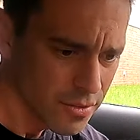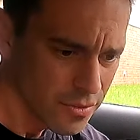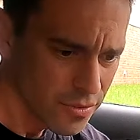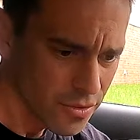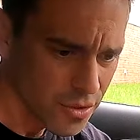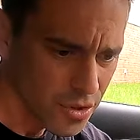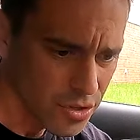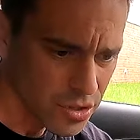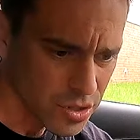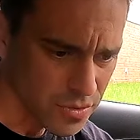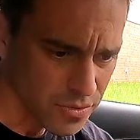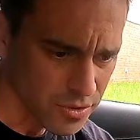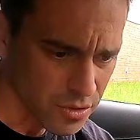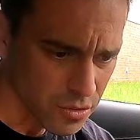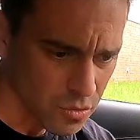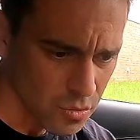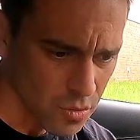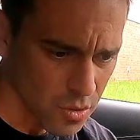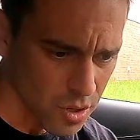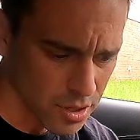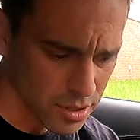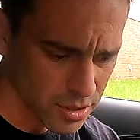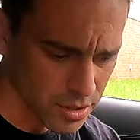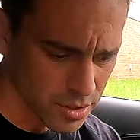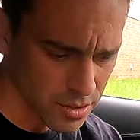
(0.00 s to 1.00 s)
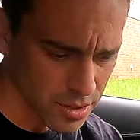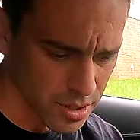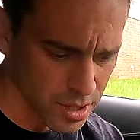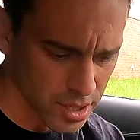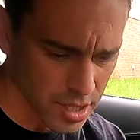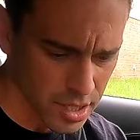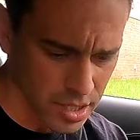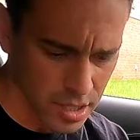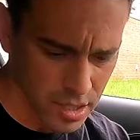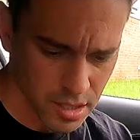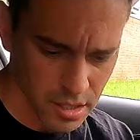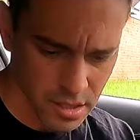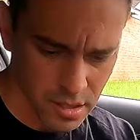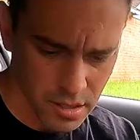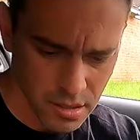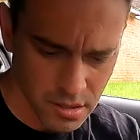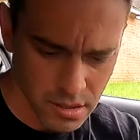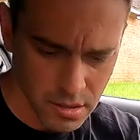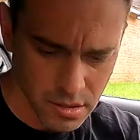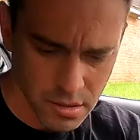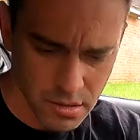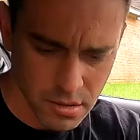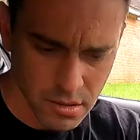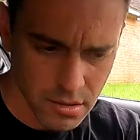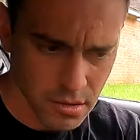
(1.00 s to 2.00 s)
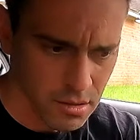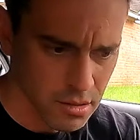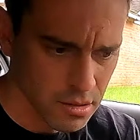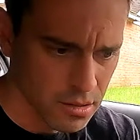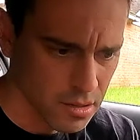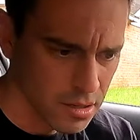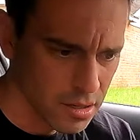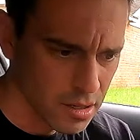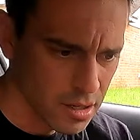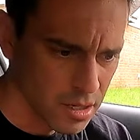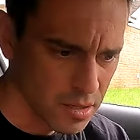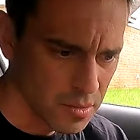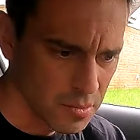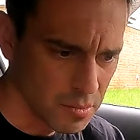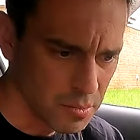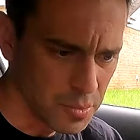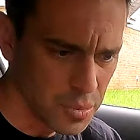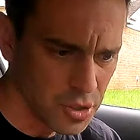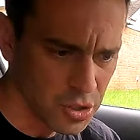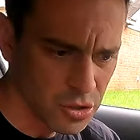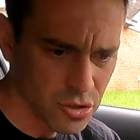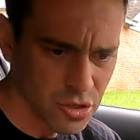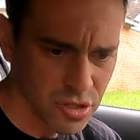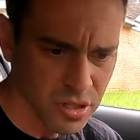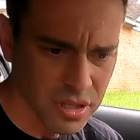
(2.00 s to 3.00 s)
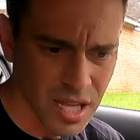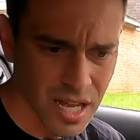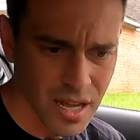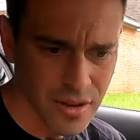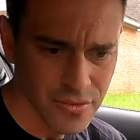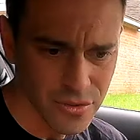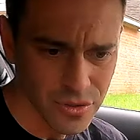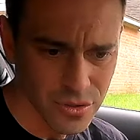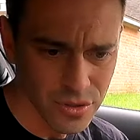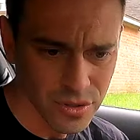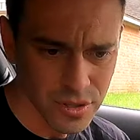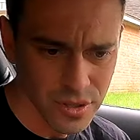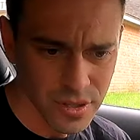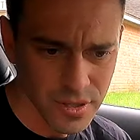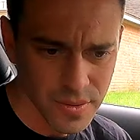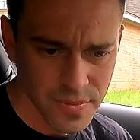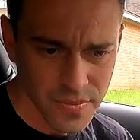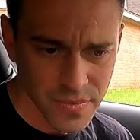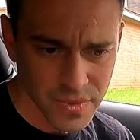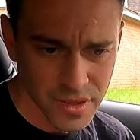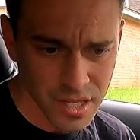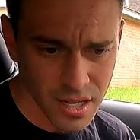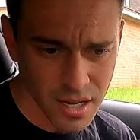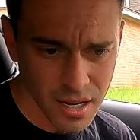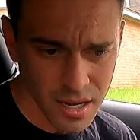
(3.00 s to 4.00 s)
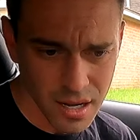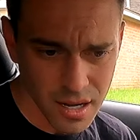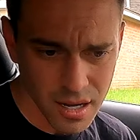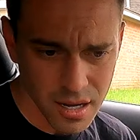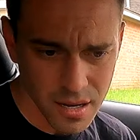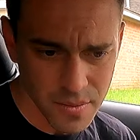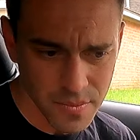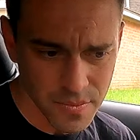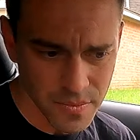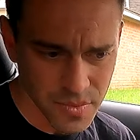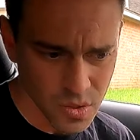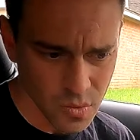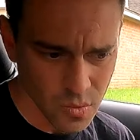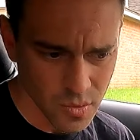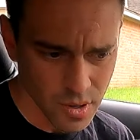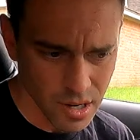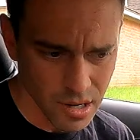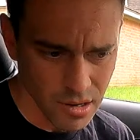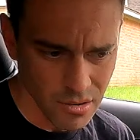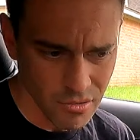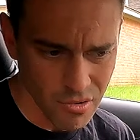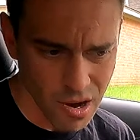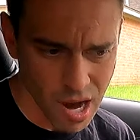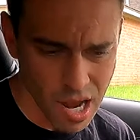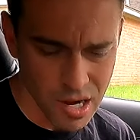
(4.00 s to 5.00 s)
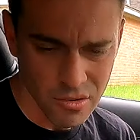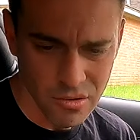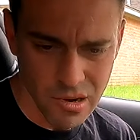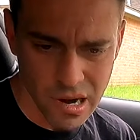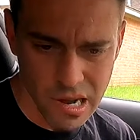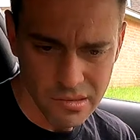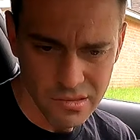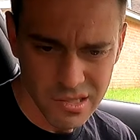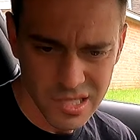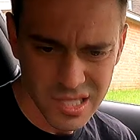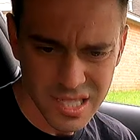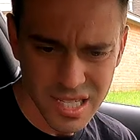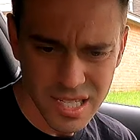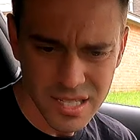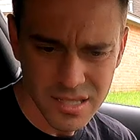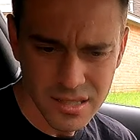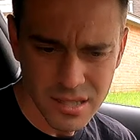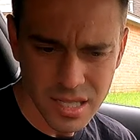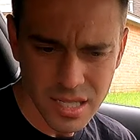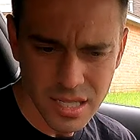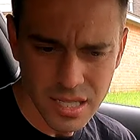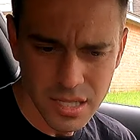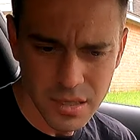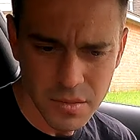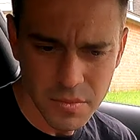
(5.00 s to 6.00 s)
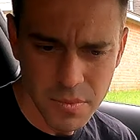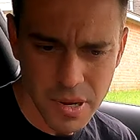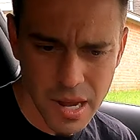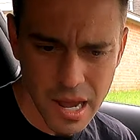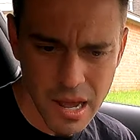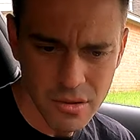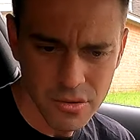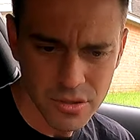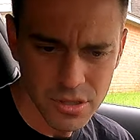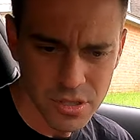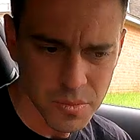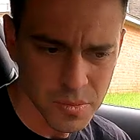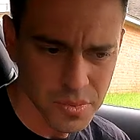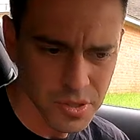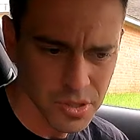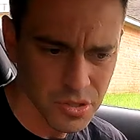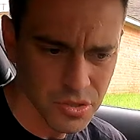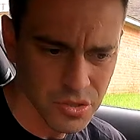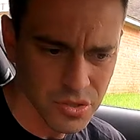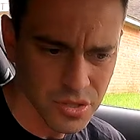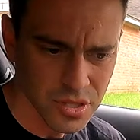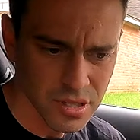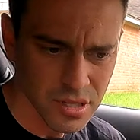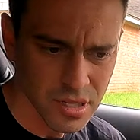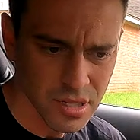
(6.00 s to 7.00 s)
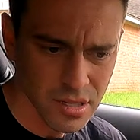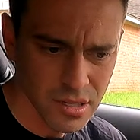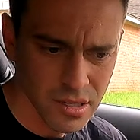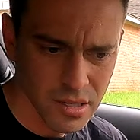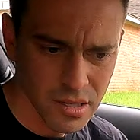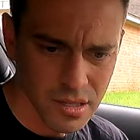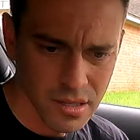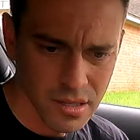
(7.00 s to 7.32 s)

For those of you wondering, boost level, we are right around 16 pounds of boost.